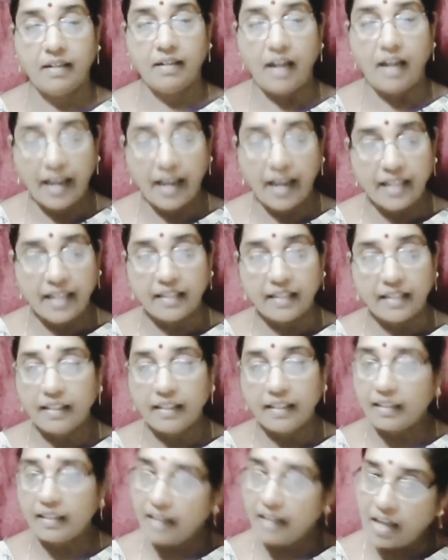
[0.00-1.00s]
like
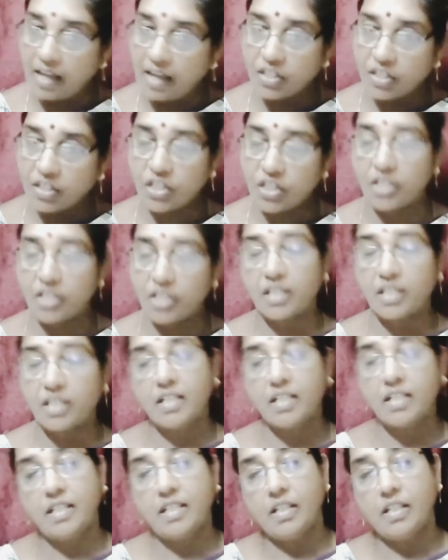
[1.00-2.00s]
dash,
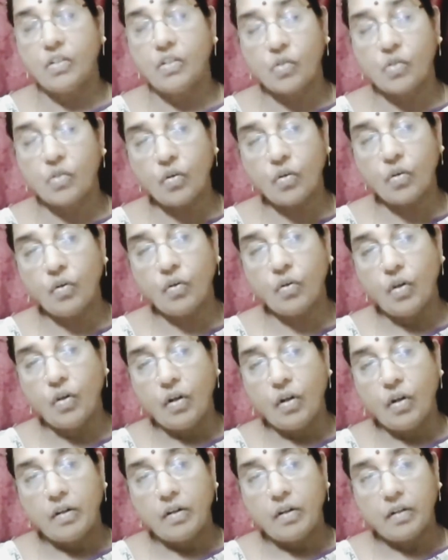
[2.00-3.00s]
so
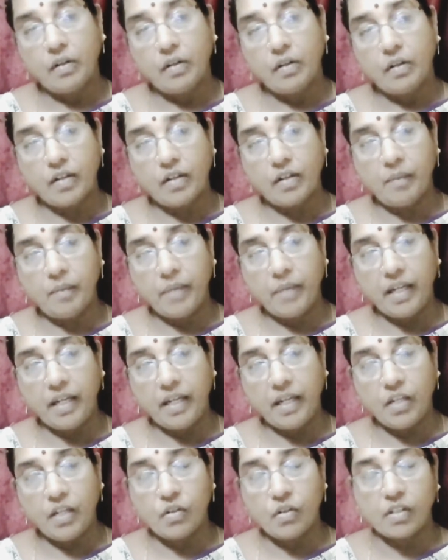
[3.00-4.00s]
you're
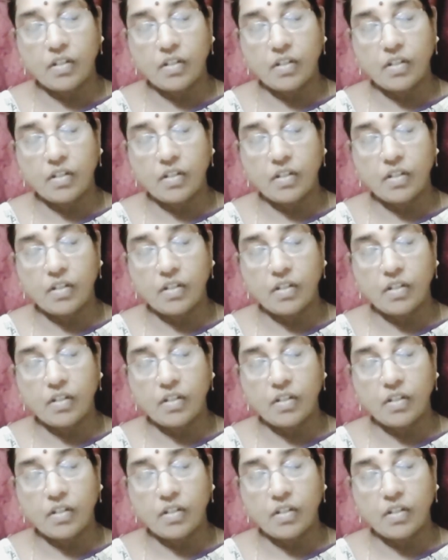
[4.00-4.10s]
comparing yourself